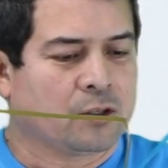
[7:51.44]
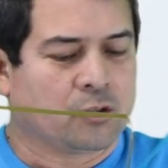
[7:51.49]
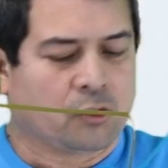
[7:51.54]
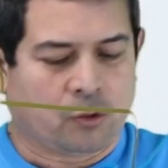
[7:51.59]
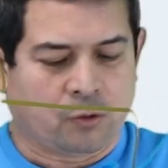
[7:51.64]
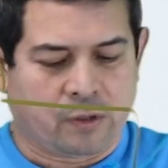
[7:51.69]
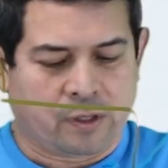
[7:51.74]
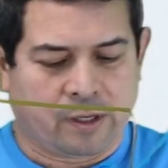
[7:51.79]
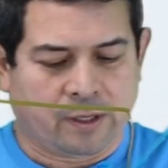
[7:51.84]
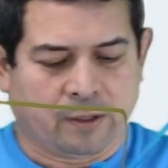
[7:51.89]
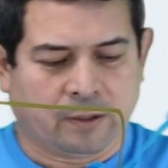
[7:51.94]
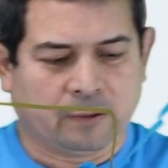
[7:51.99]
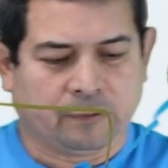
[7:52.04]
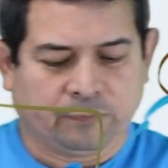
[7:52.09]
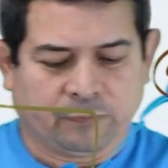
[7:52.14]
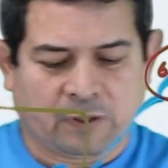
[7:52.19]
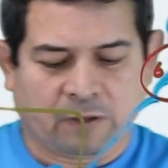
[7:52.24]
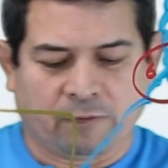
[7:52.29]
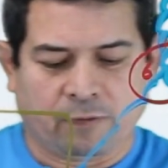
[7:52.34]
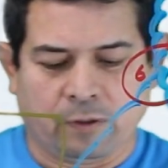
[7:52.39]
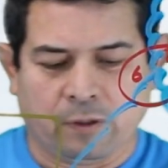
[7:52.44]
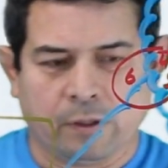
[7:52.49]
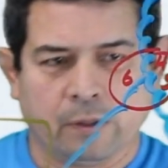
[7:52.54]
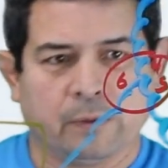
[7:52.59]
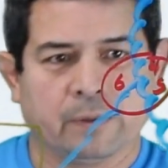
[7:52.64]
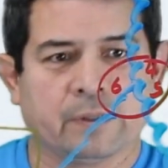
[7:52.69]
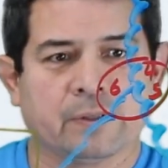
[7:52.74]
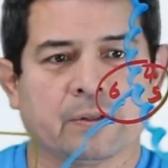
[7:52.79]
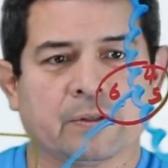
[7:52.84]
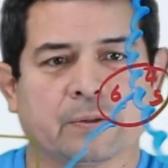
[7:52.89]
So now, if you
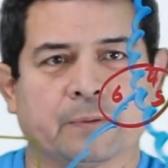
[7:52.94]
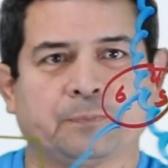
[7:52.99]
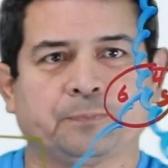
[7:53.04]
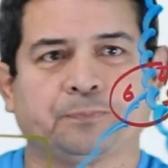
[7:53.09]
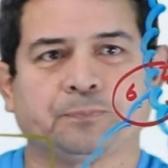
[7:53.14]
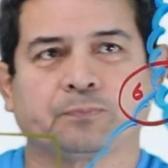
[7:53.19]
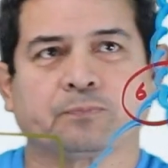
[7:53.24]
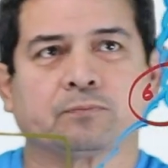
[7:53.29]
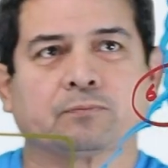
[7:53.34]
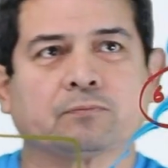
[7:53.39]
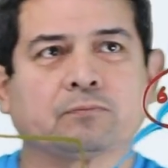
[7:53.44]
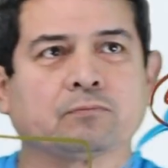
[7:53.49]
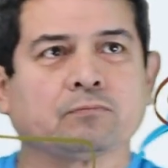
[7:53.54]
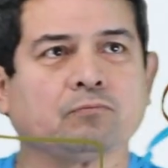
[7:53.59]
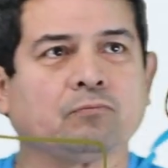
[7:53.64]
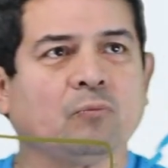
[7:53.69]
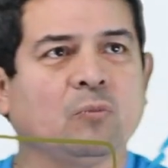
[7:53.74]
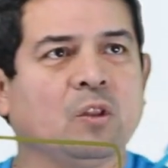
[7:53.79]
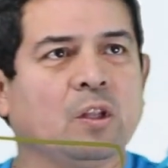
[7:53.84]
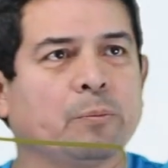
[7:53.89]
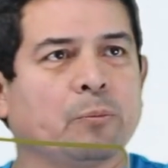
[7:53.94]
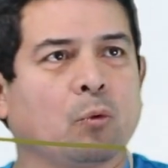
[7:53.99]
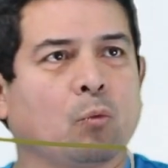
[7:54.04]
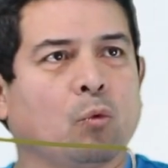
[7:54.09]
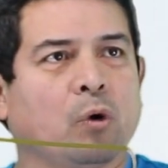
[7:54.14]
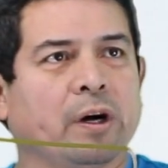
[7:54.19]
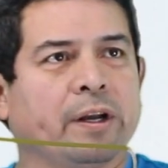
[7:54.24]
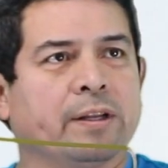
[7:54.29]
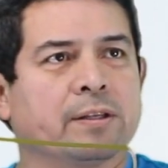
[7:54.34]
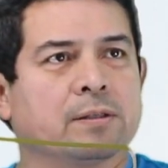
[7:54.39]
notice, number
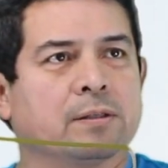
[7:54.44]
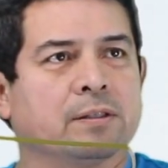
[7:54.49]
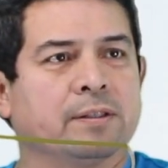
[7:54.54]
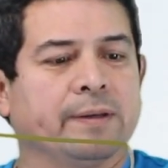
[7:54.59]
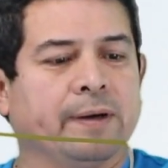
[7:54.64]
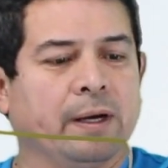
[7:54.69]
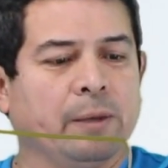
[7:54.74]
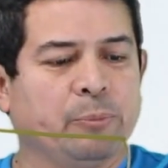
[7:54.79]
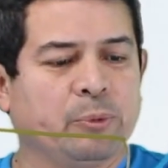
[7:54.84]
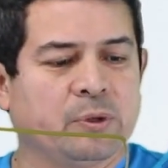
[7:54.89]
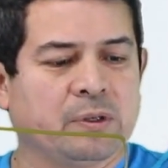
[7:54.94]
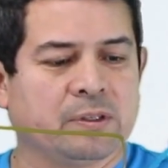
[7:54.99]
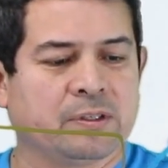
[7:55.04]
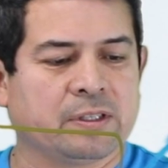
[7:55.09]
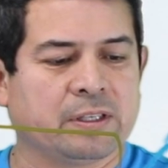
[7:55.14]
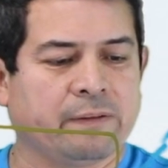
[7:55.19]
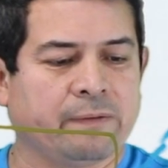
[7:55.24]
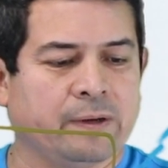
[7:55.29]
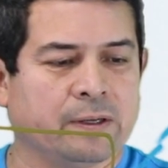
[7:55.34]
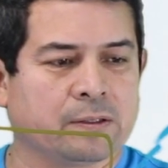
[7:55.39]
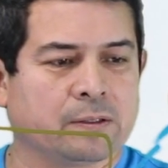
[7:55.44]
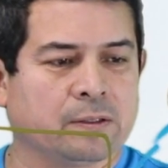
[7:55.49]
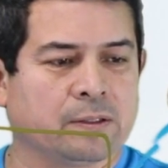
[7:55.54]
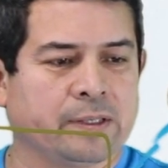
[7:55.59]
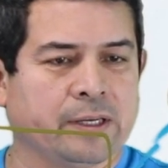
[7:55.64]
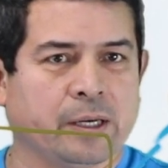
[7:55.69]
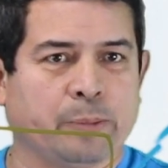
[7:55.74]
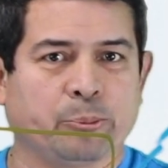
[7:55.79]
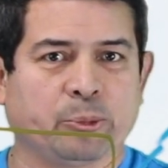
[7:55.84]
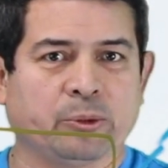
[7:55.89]
1 is on top, 7 is on
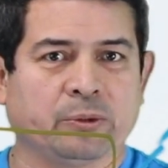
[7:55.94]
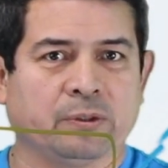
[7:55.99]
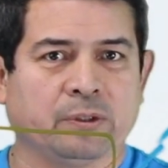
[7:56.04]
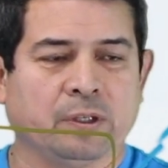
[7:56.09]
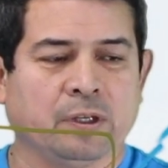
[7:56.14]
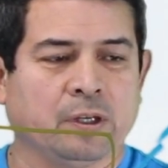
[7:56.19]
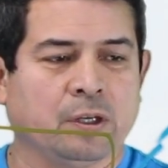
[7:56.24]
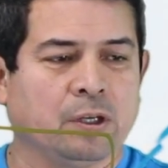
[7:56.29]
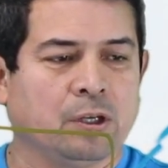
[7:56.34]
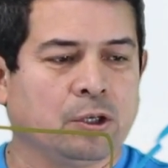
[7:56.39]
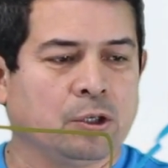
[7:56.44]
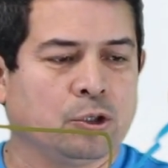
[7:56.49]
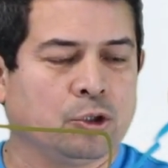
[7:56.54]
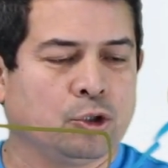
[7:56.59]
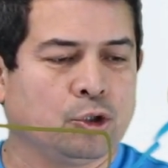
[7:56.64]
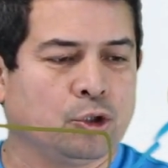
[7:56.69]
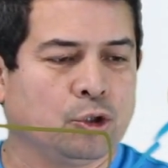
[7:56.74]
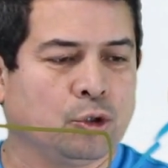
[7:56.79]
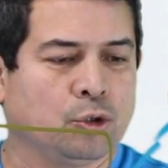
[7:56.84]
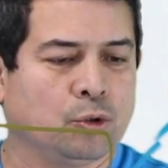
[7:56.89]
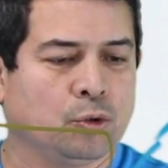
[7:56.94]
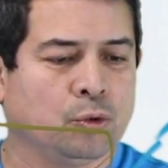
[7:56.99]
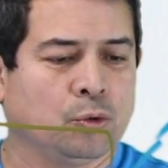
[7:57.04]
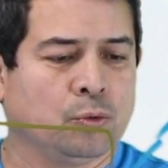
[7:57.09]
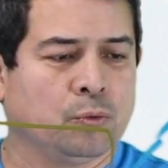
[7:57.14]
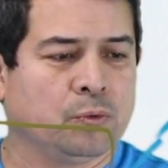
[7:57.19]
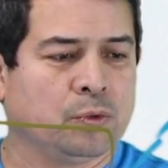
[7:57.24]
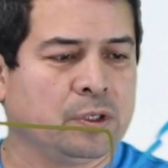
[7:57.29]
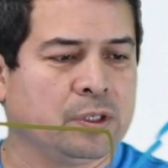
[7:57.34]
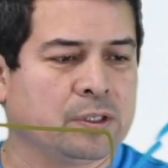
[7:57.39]
top.
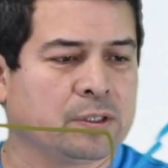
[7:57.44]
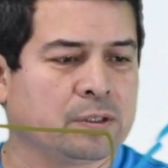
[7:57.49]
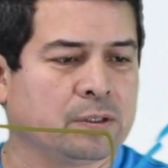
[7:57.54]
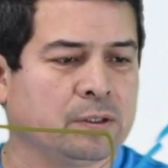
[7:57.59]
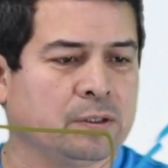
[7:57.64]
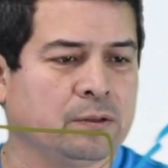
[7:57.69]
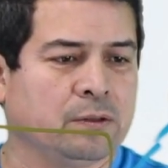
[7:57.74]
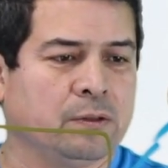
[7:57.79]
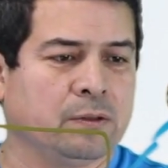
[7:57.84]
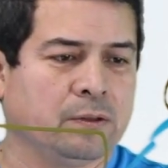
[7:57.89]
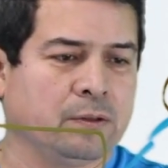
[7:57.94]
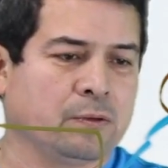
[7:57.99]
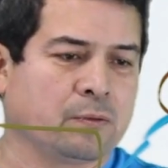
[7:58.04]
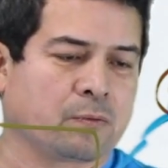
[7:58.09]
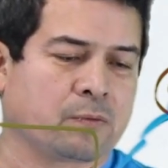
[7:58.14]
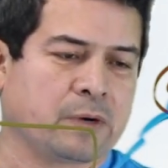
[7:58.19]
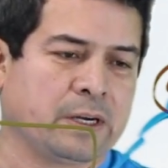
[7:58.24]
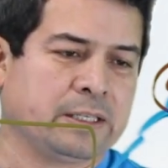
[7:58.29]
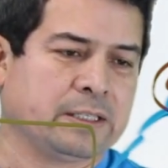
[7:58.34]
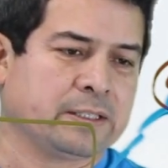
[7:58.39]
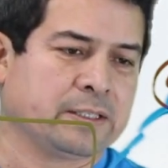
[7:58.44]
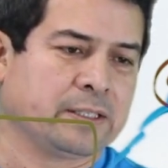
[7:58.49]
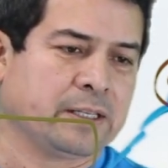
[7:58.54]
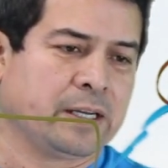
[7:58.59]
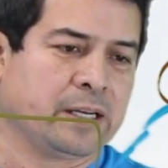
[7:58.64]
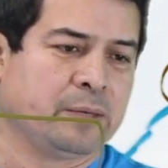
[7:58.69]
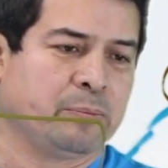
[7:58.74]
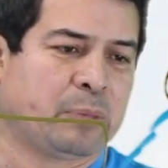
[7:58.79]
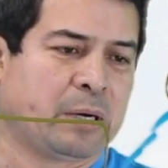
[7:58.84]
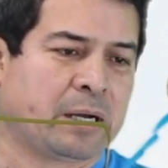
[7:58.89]
2 is on the right
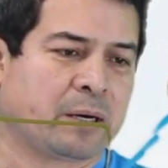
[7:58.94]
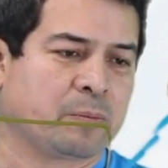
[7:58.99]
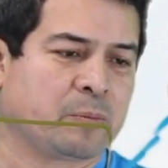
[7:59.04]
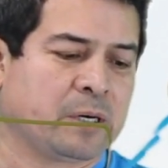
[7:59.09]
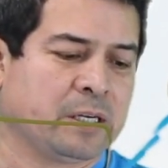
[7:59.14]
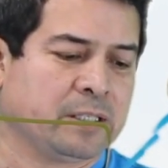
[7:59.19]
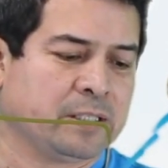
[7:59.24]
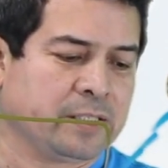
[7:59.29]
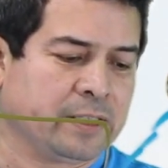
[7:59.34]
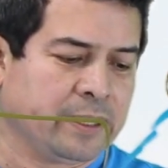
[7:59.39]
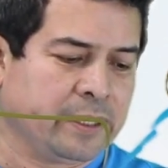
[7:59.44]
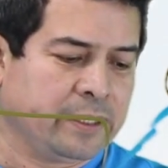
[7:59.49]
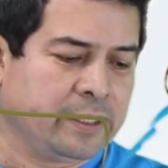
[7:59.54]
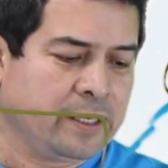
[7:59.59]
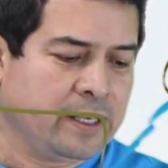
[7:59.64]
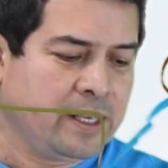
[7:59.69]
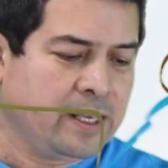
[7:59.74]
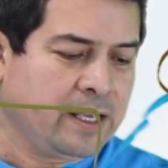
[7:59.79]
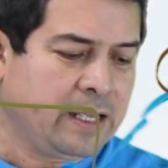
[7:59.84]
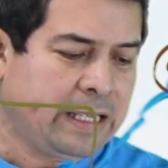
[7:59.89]
side, bottom right side.